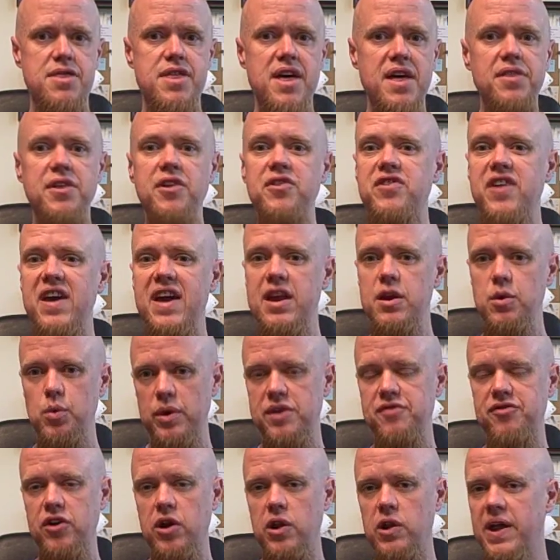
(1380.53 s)
that the data
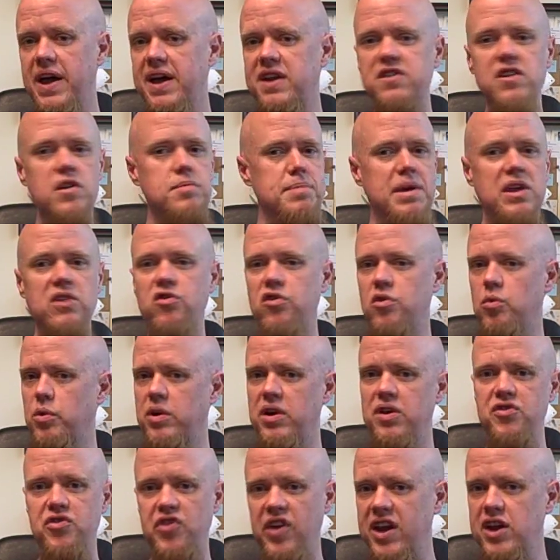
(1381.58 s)
we've collected means that we're
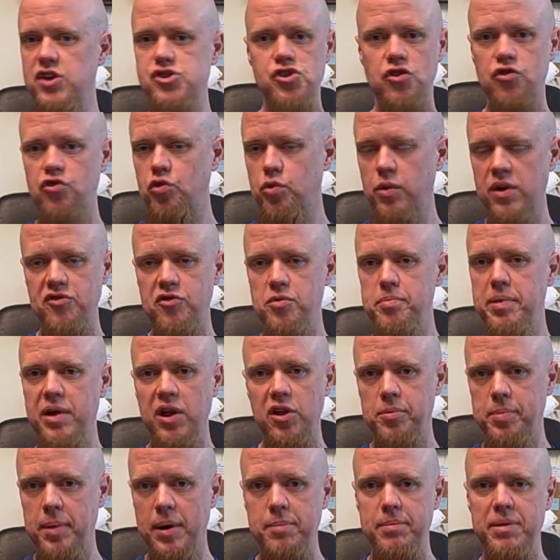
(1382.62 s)
in danger, so we have to
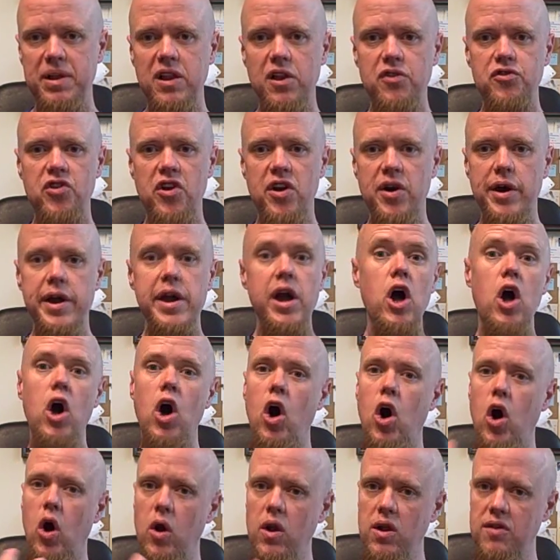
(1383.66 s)
build up our military,
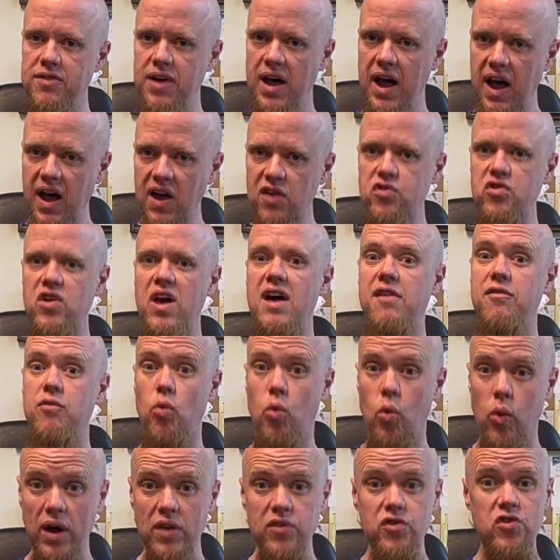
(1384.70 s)
all of us have
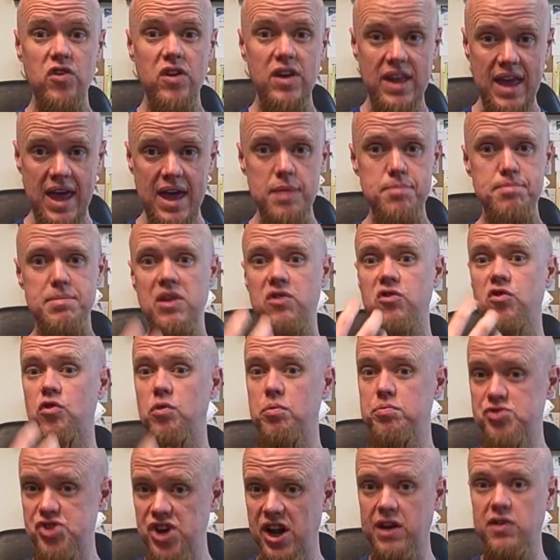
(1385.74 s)
once again been
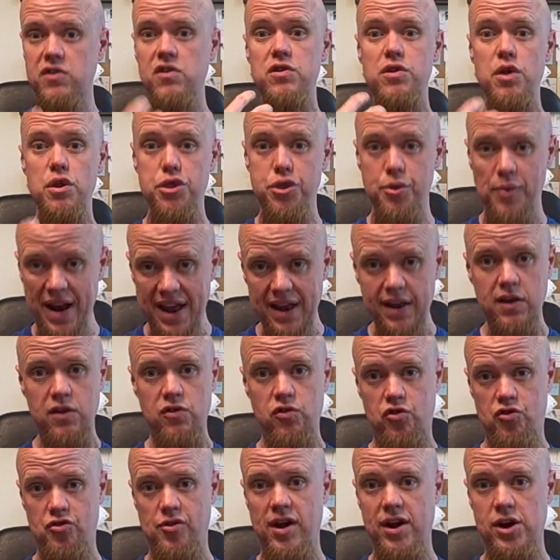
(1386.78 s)
subjected to threat
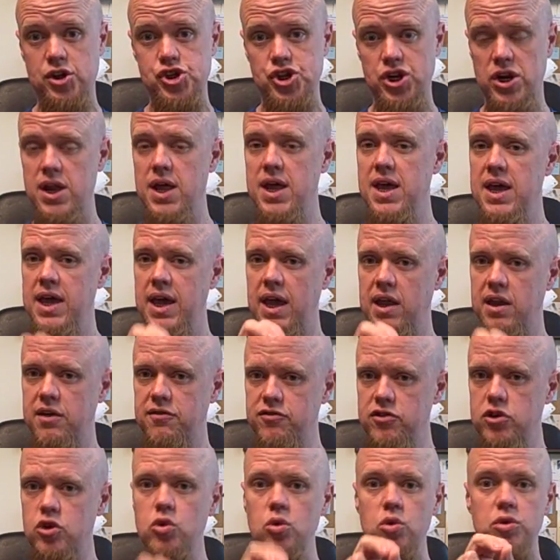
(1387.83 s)
construction. And
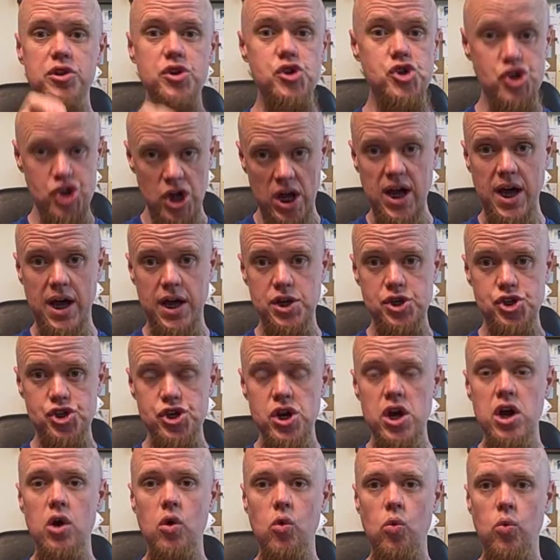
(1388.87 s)
if you, the
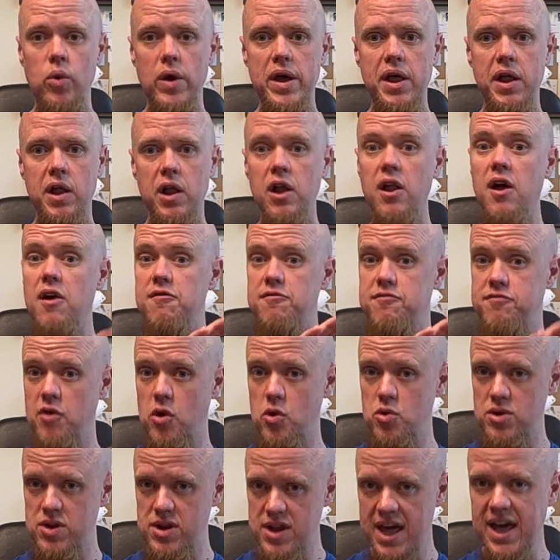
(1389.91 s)
judge, will
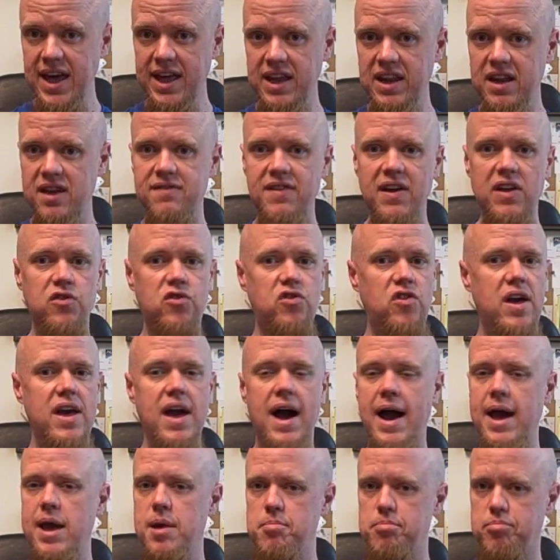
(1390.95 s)
vote negative and say,
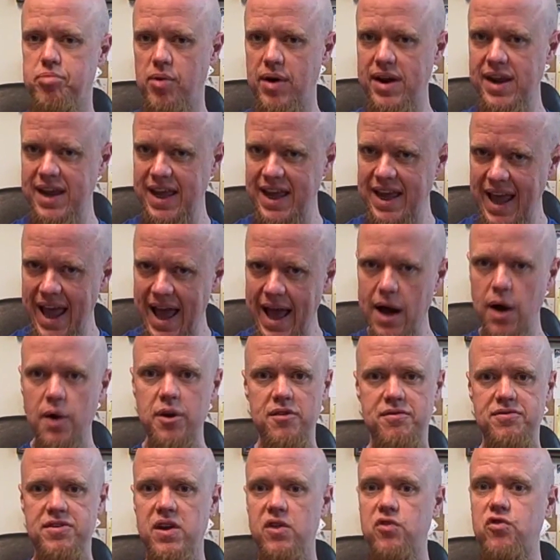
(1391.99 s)
I am breaking out
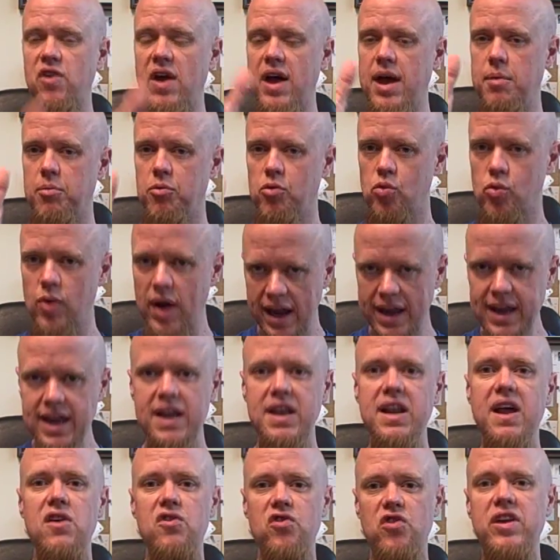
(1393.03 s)
of this, I am
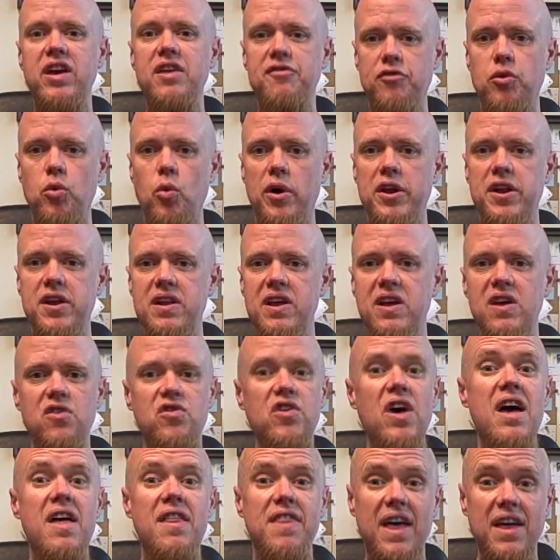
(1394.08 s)
recognizing it for what it
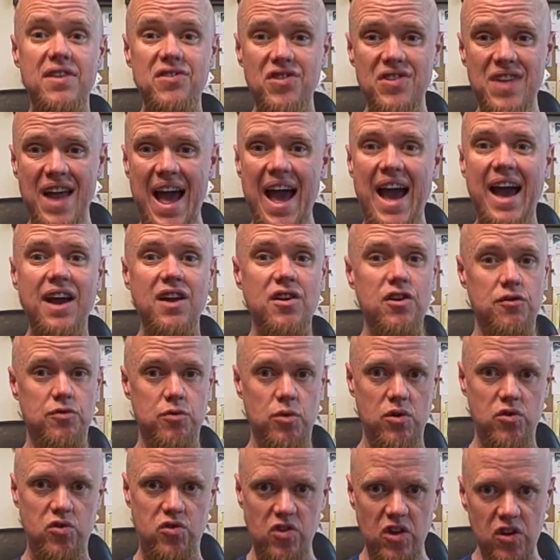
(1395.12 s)
is, that's an act of
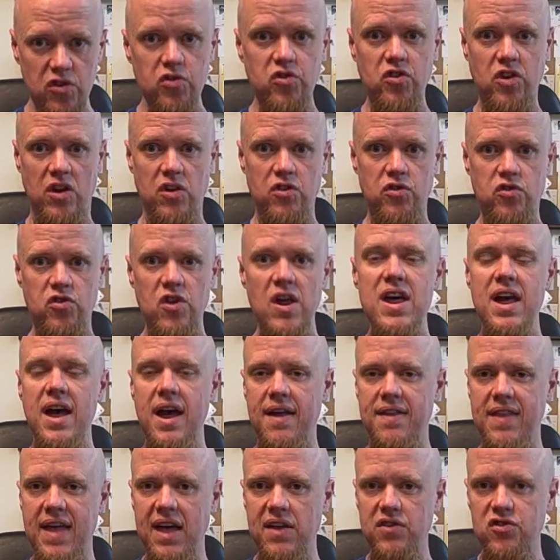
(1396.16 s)
resistance,
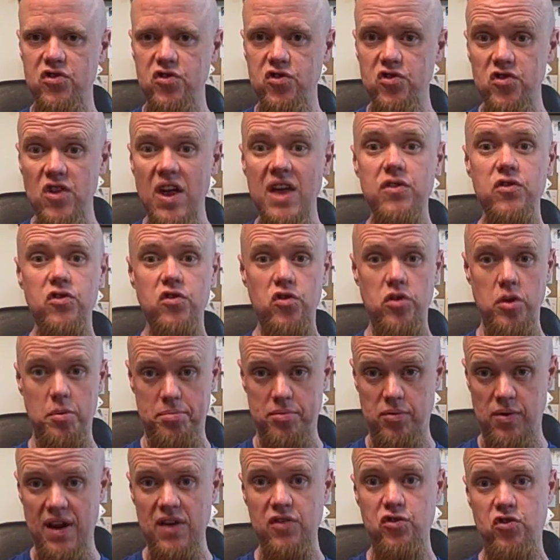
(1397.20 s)
and that sets the
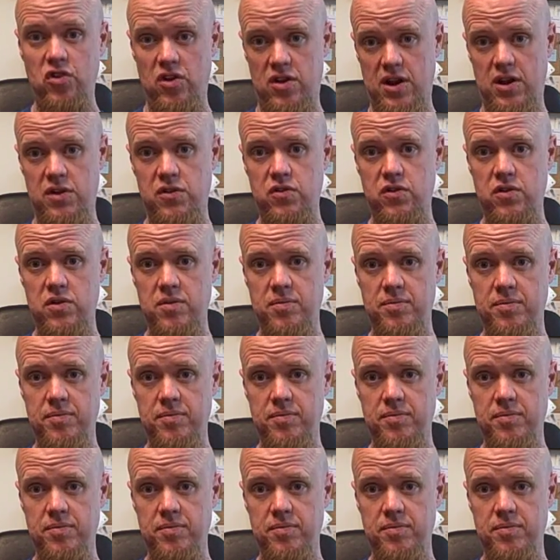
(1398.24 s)
precedent.